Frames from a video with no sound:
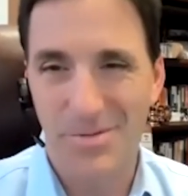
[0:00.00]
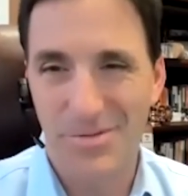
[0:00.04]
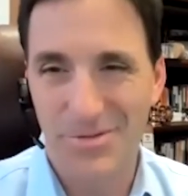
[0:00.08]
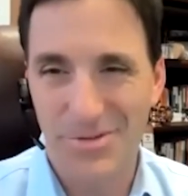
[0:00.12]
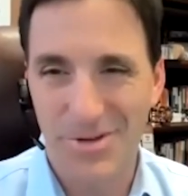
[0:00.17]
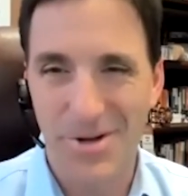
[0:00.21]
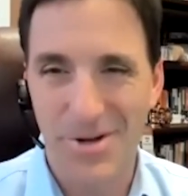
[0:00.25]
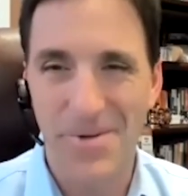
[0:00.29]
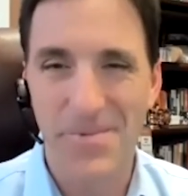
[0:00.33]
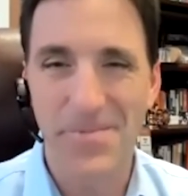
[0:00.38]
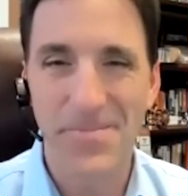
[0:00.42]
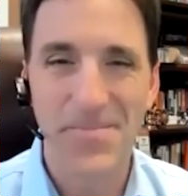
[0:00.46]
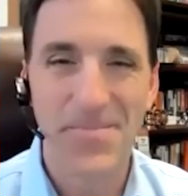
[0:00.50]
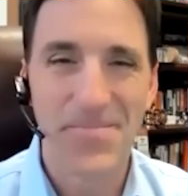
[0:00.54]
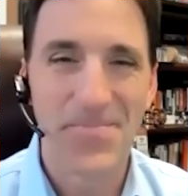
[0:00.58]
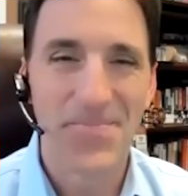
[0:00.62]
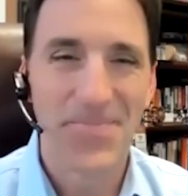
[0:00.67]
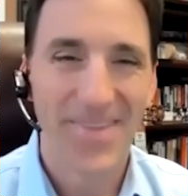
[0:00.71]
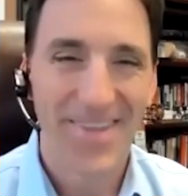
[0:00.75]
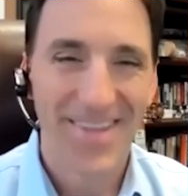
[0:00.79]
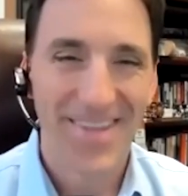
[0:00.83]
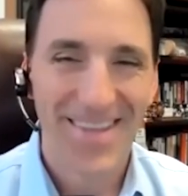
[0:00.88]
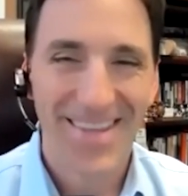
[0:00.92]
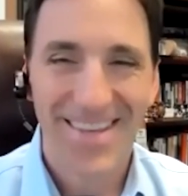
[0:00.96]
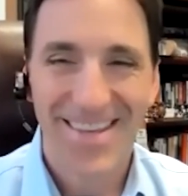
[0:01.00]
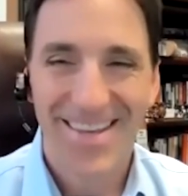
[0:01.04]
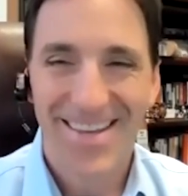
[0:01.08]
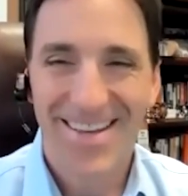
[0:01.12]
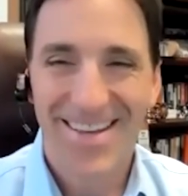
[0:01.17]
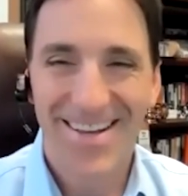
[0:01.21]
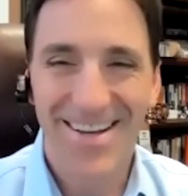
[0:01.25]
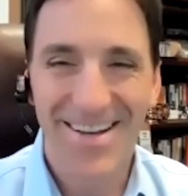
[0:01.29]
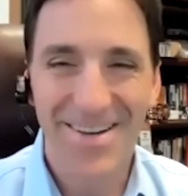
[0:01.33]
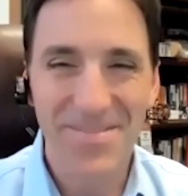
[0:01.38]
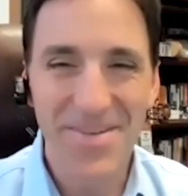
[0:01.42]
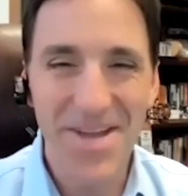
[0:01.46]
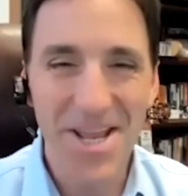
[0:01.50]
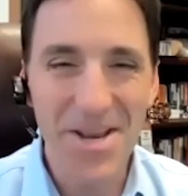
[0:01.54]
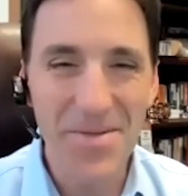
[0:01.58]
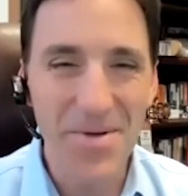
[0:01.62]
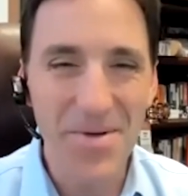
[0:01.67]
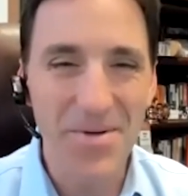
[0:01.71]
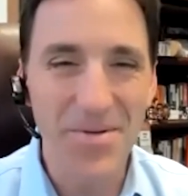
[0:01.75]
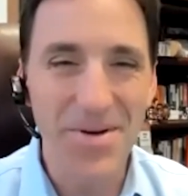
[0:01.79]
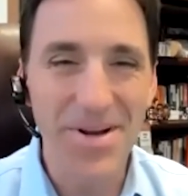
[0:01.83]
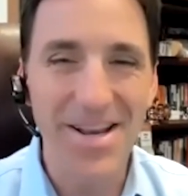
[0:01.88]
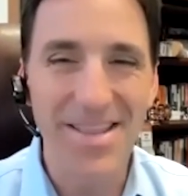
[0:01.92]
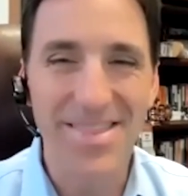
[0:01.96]
So anyway,
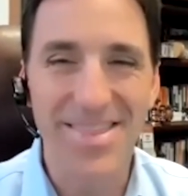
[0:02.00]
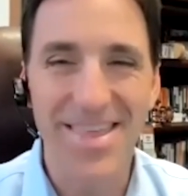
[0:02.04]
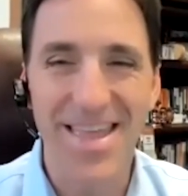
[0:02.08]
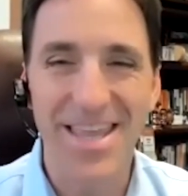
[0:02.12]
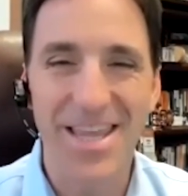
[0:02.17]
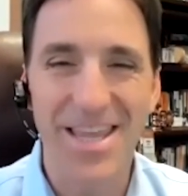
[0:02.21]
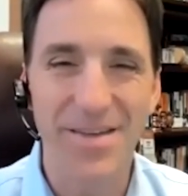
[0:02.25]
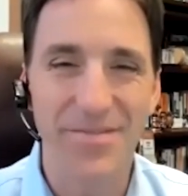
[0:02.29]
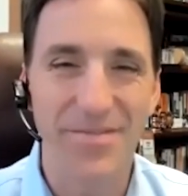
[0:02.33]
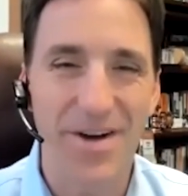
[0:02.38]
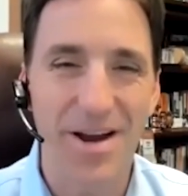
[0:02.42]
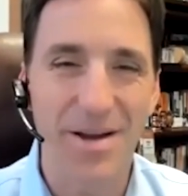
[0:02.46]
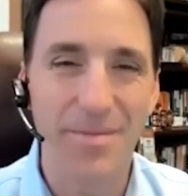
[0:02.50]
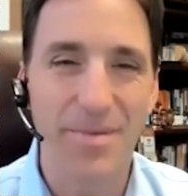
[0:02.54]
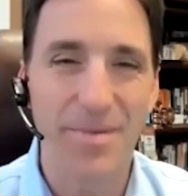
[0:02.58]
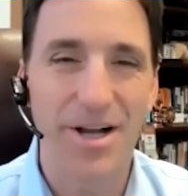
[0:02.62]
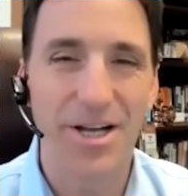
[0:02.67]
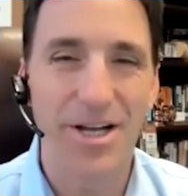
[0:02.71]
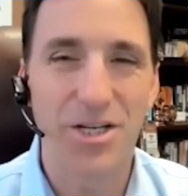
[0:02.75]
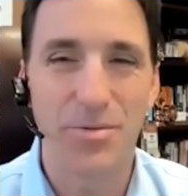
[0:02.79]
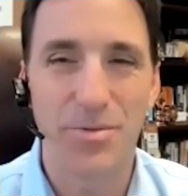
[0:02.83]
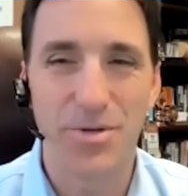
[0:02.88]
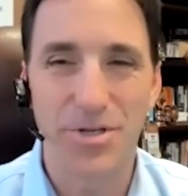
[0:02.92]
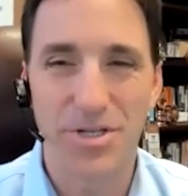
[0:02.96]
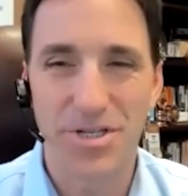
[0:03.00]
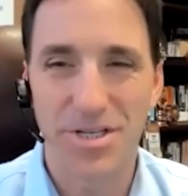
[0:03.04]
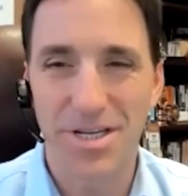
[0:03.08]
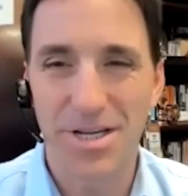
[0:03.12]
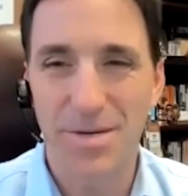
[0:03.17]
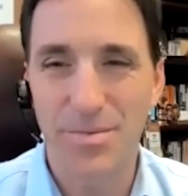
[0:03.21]
Rita, thank you very much. It